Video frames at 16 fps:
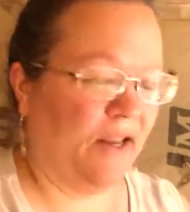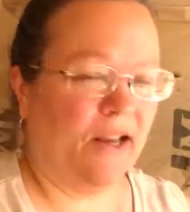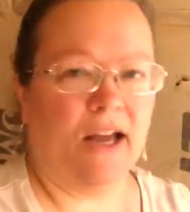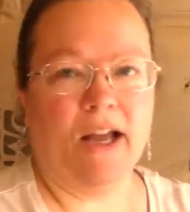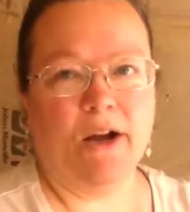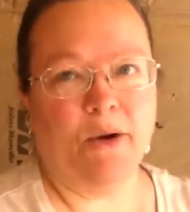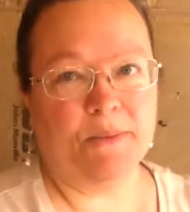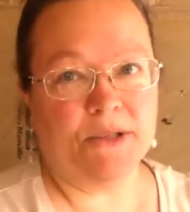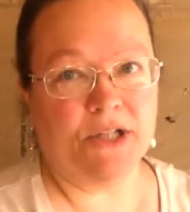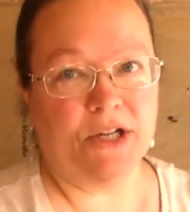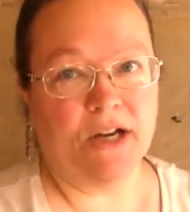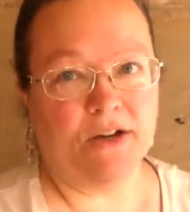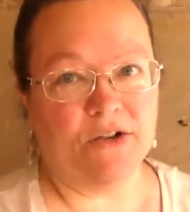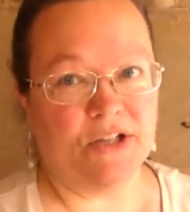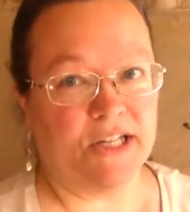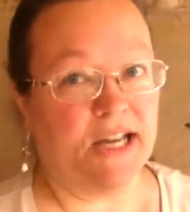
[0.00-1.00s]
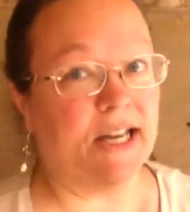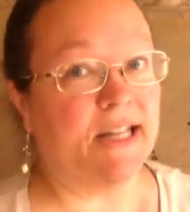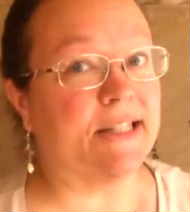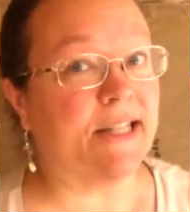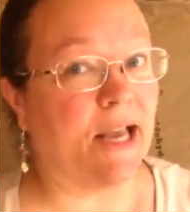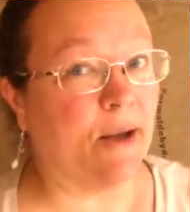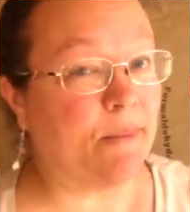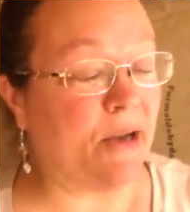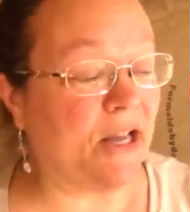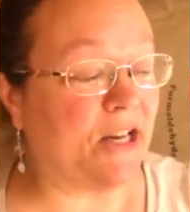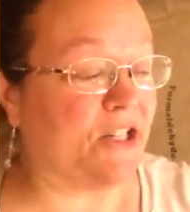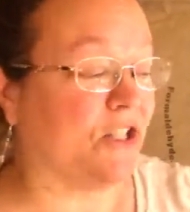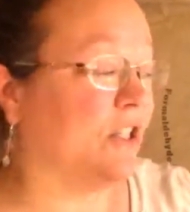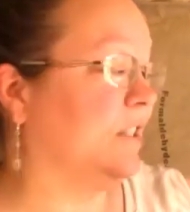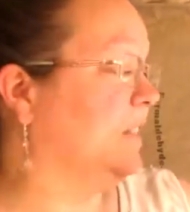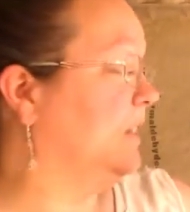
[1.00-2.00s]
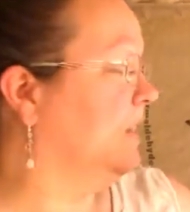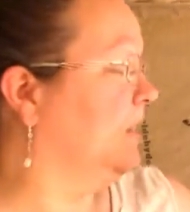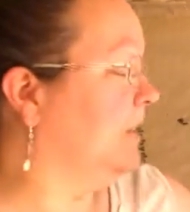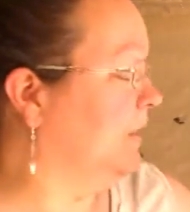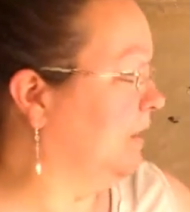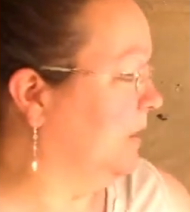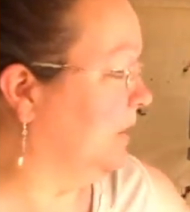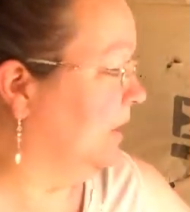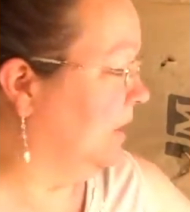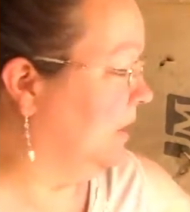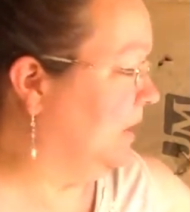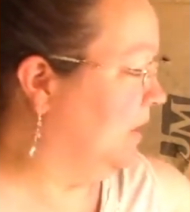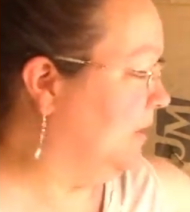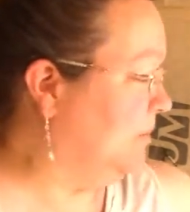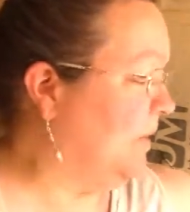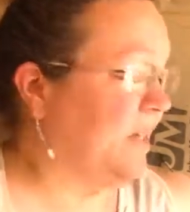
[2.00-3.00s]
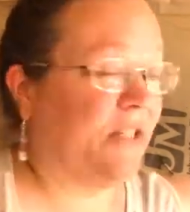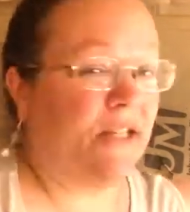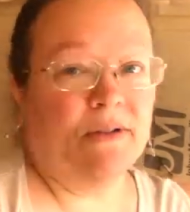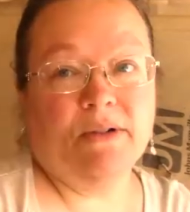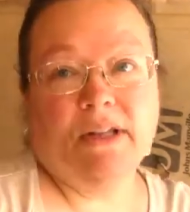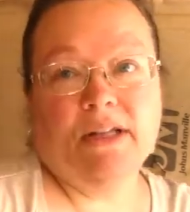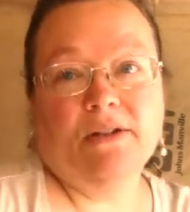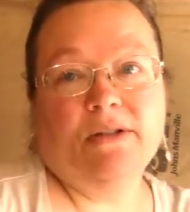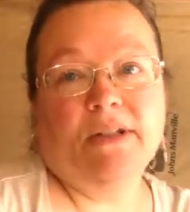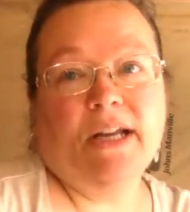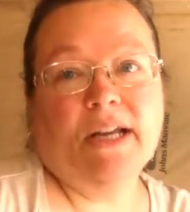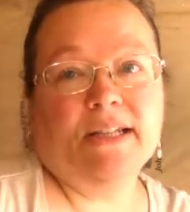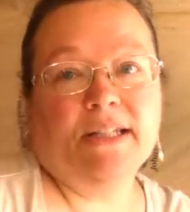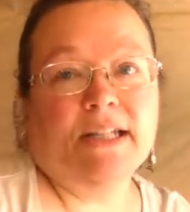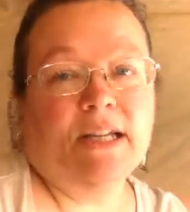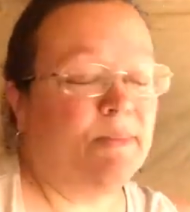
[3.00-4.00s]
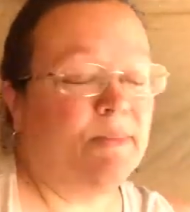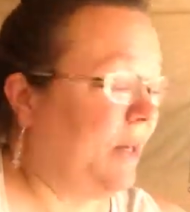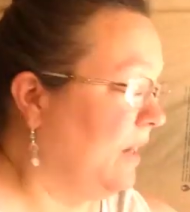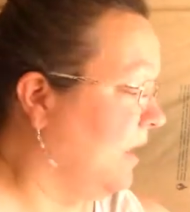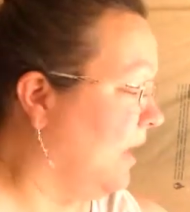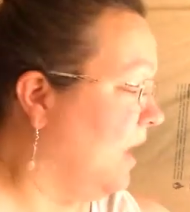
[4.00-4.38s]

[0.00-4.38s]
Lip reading: I hope she understands how much. Because I really don't like steaming.